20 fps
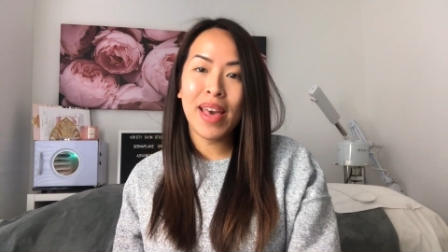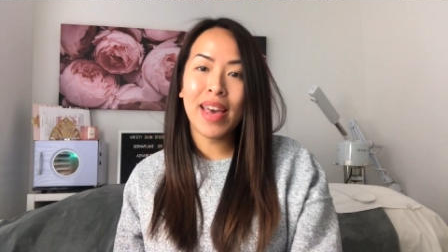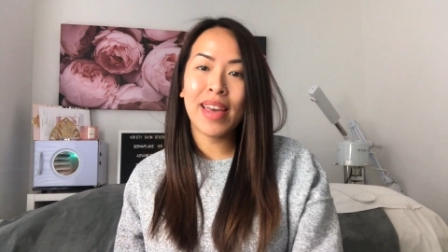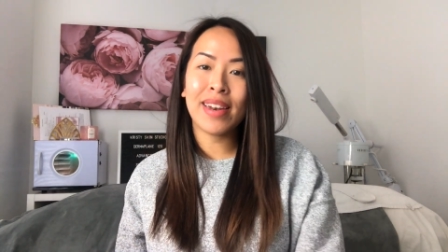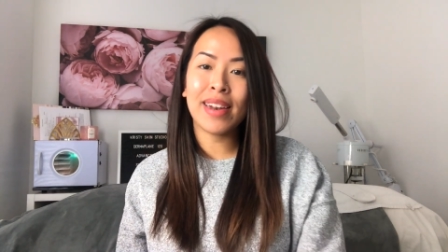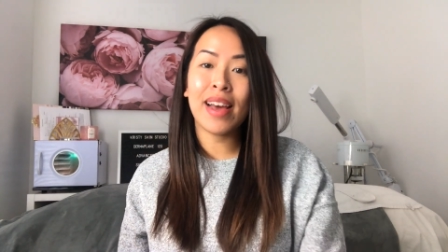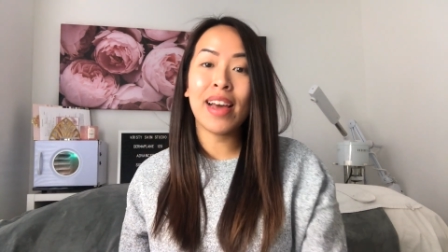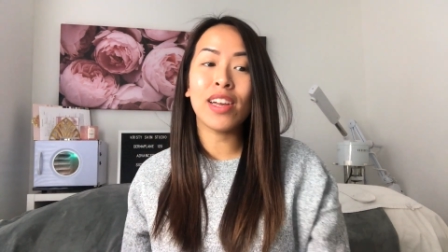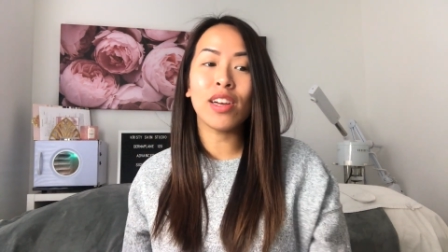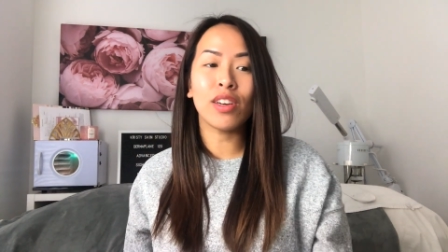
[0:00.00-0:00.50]

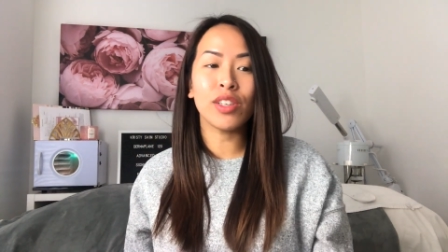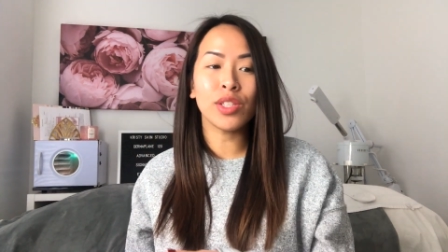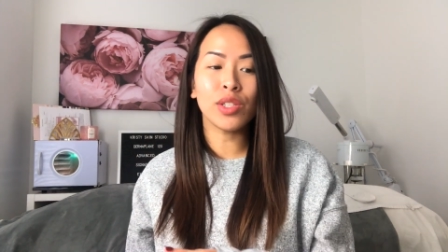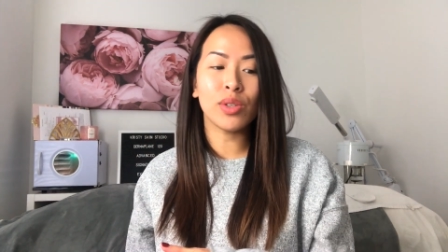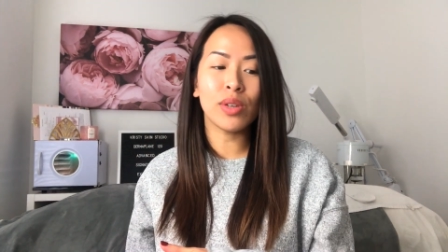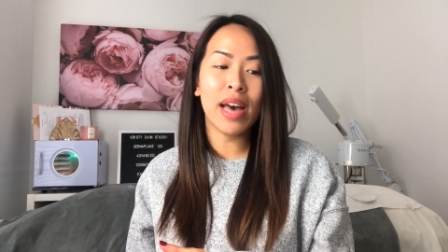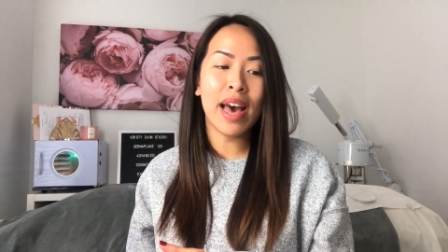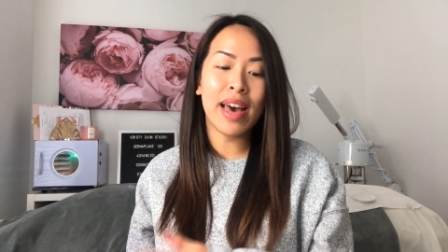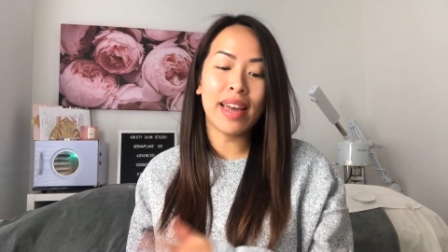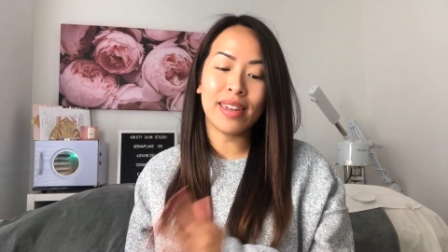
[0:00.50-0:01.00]
and I
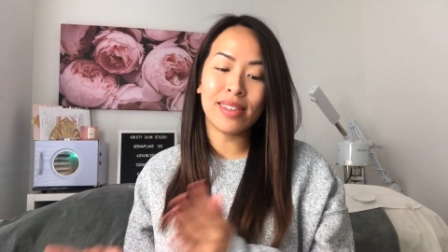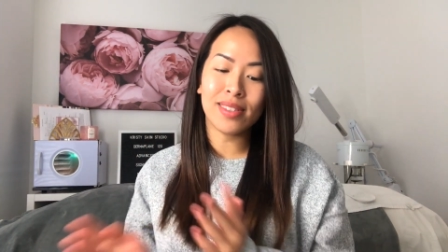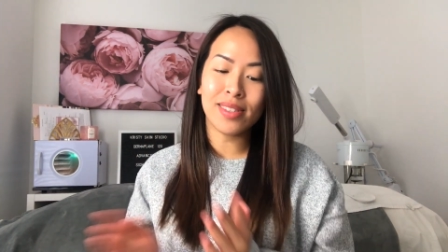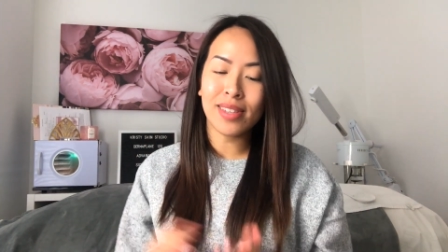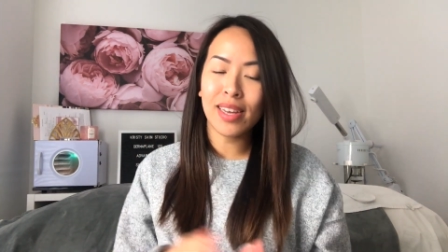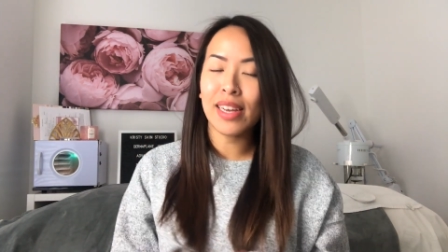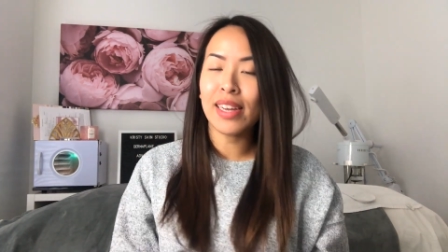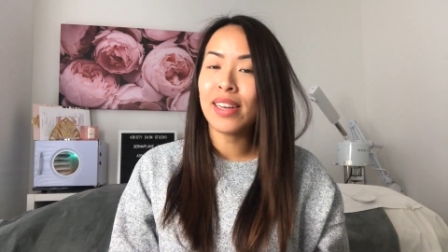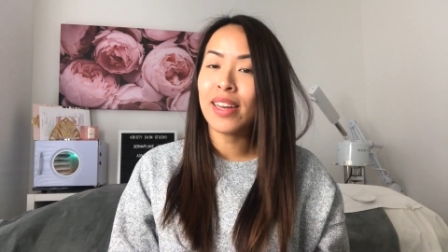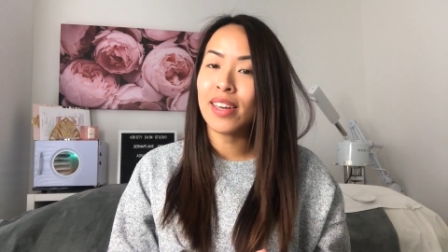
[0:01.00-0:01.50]
also had a
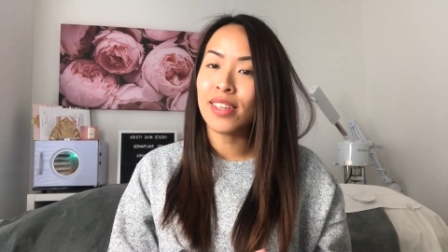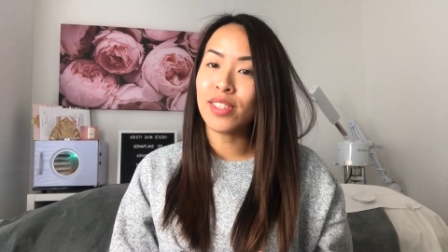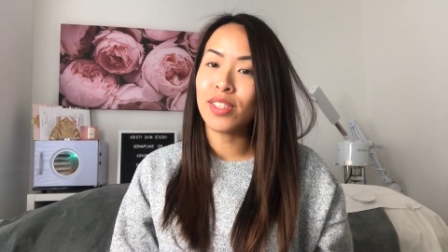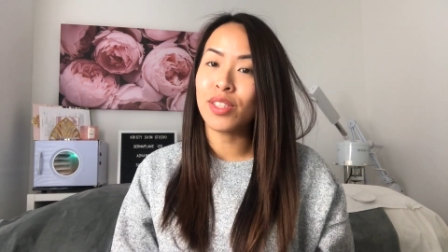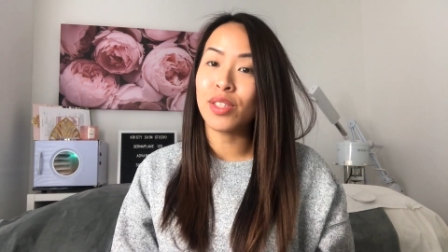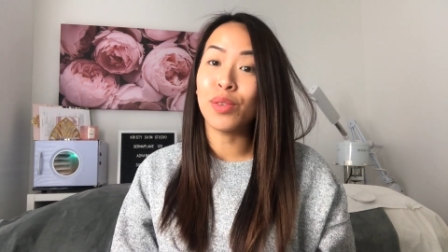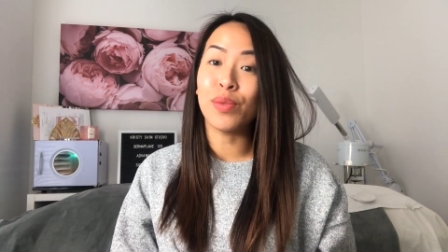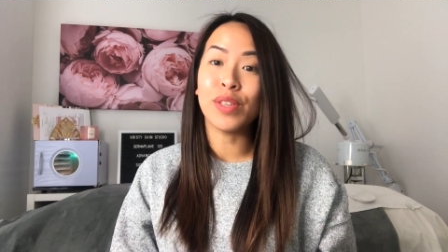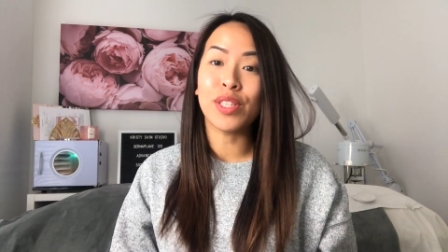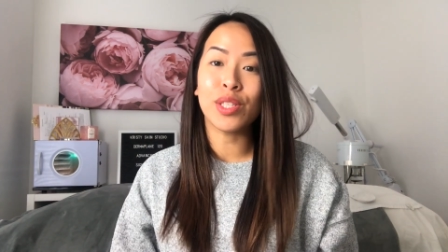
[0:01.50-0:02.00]
side
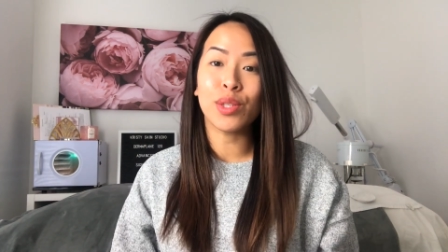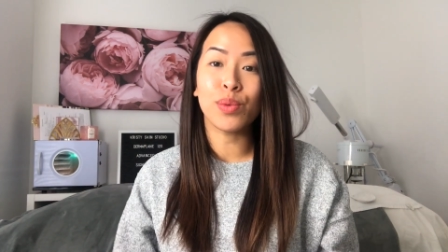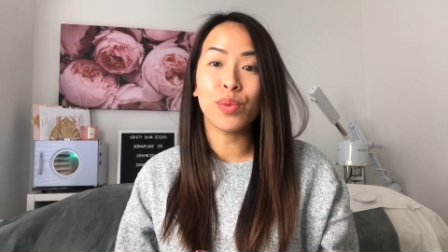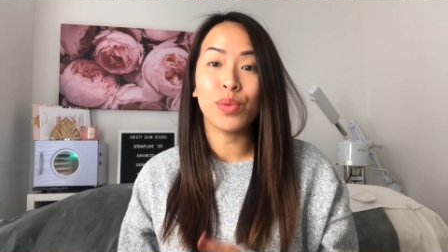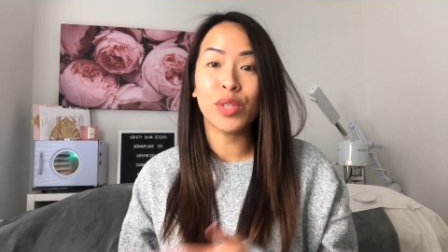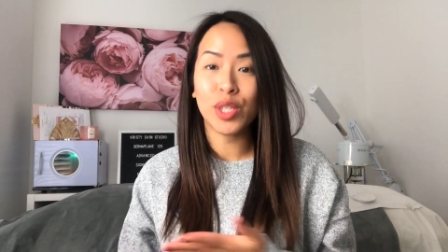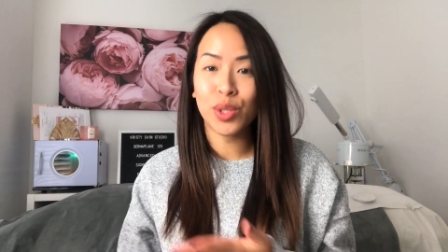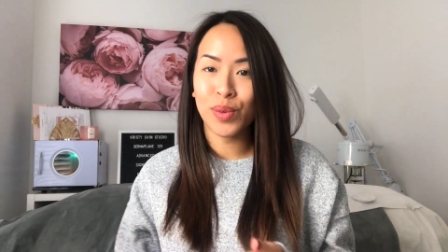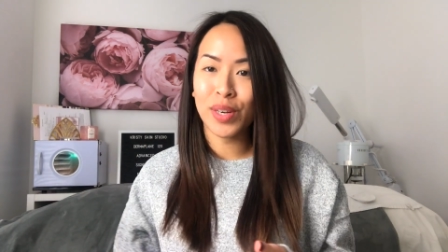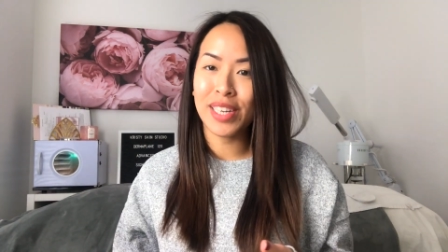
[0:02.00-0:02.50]
hustle which
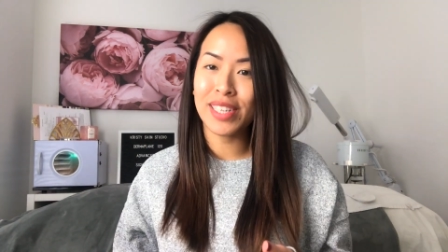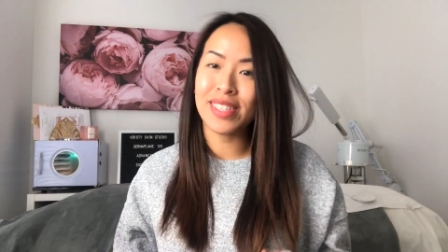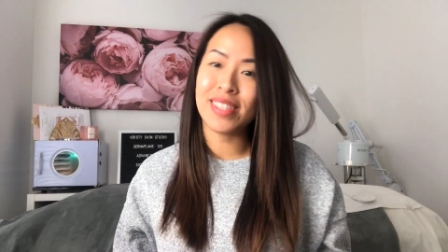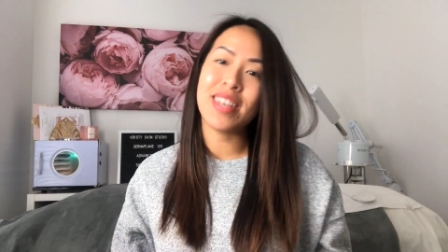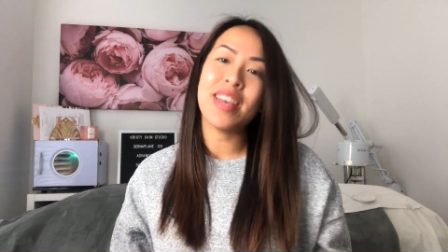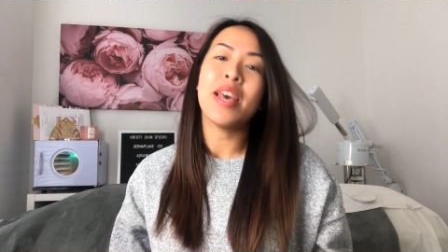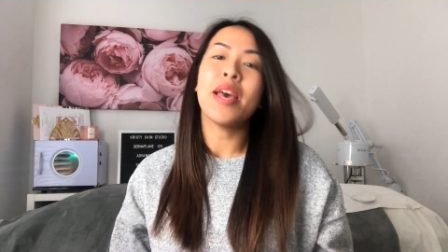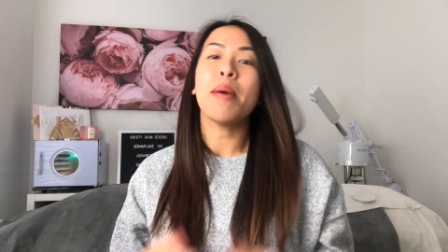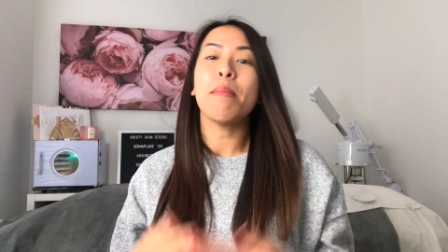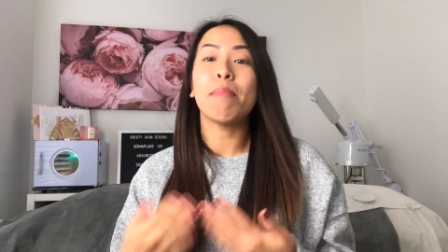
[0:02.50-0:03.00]
which was
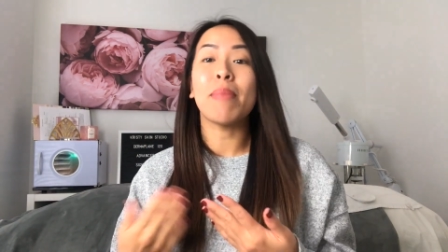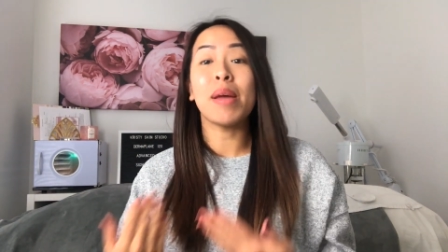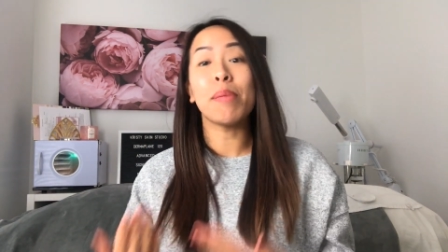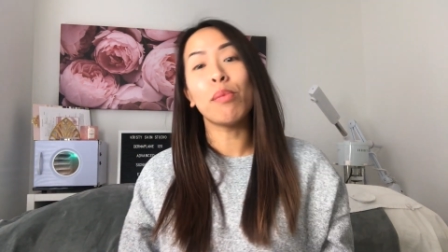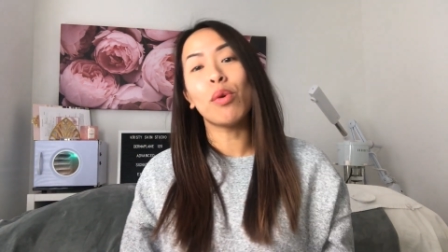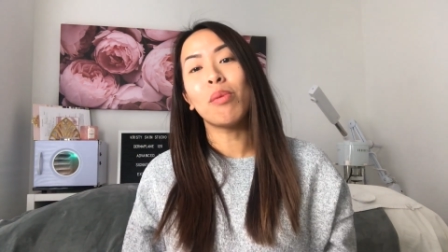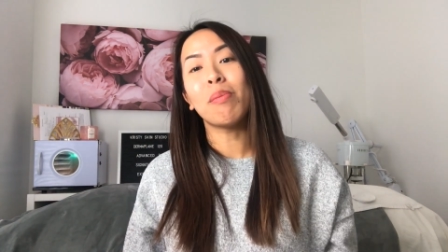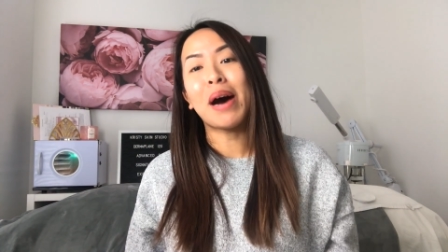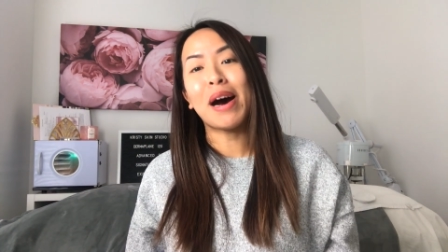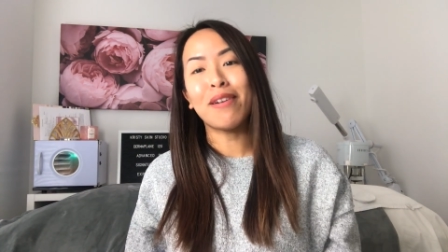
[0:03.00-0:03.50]
my
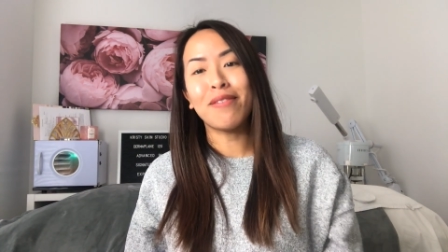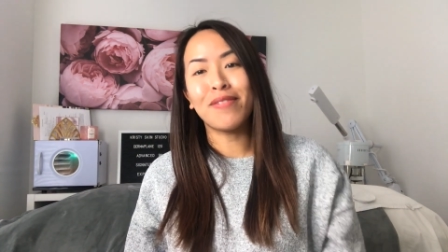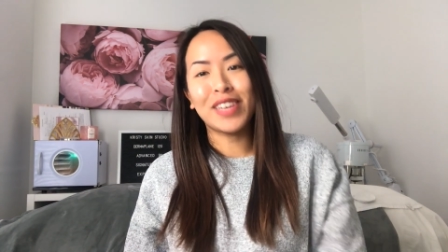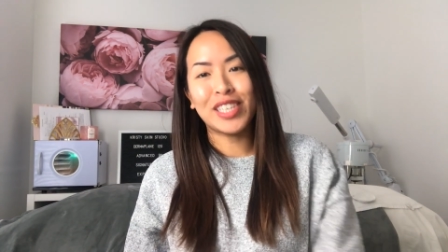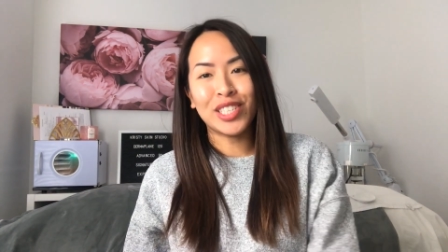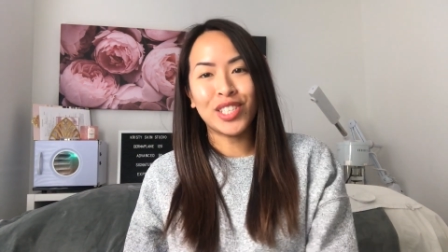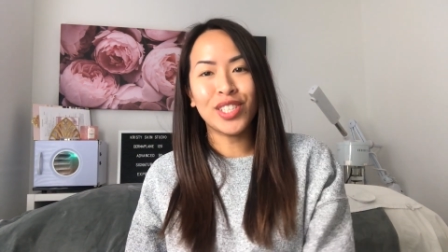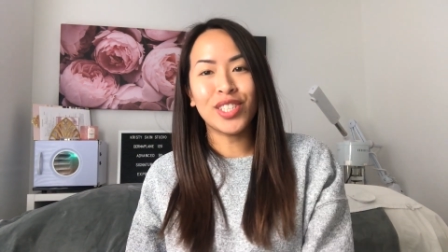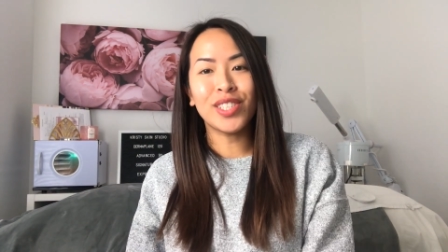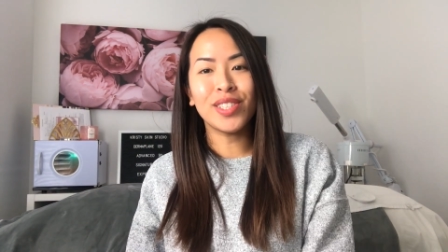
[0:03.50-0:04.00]
mobile
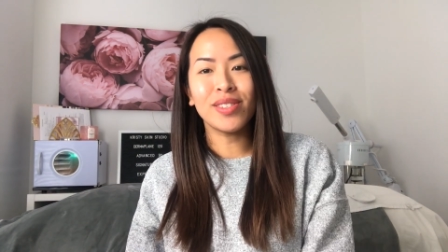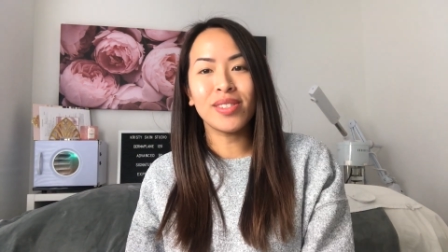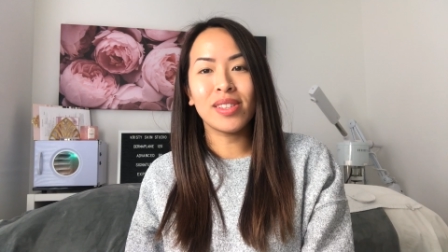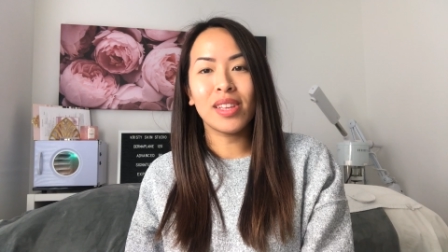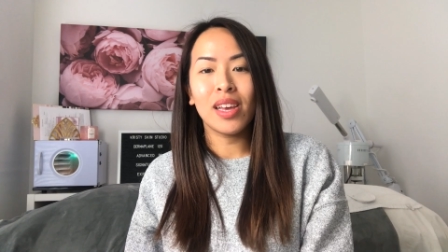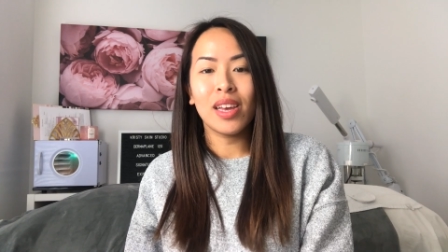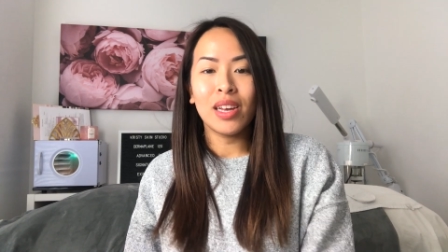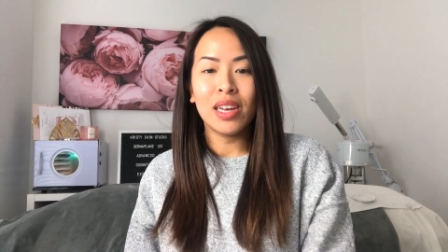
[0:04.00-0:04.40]
facials.